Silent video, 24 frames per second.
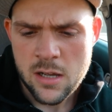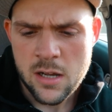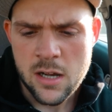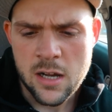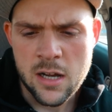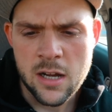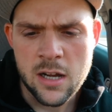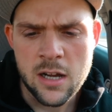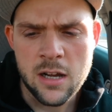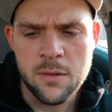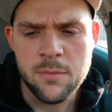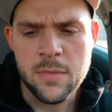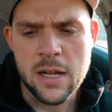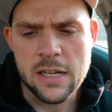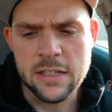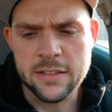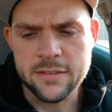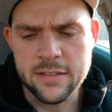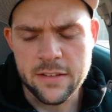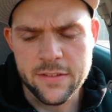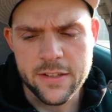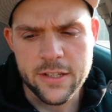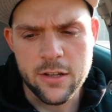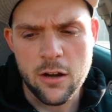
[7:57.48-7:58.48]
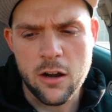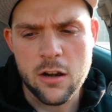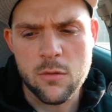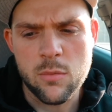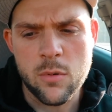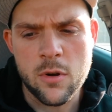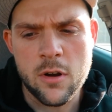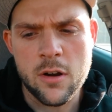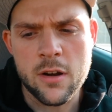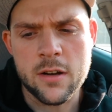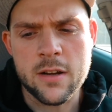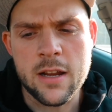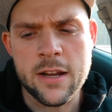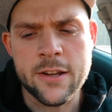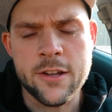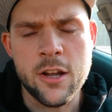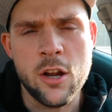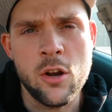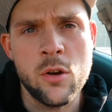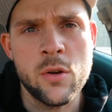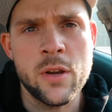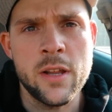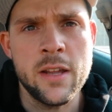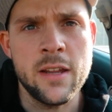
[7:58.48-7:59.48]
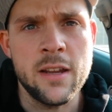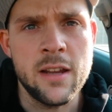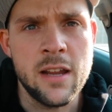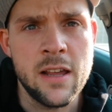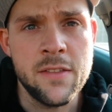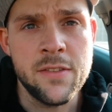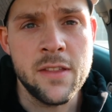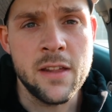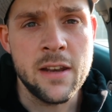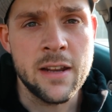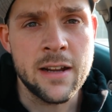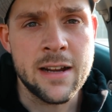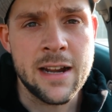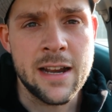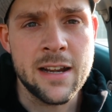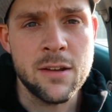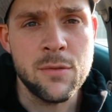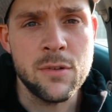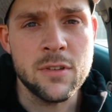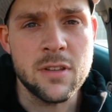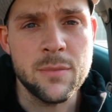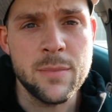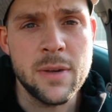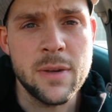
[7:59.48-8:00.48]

Um, I just did the yard work. I coded, and then I kind of went to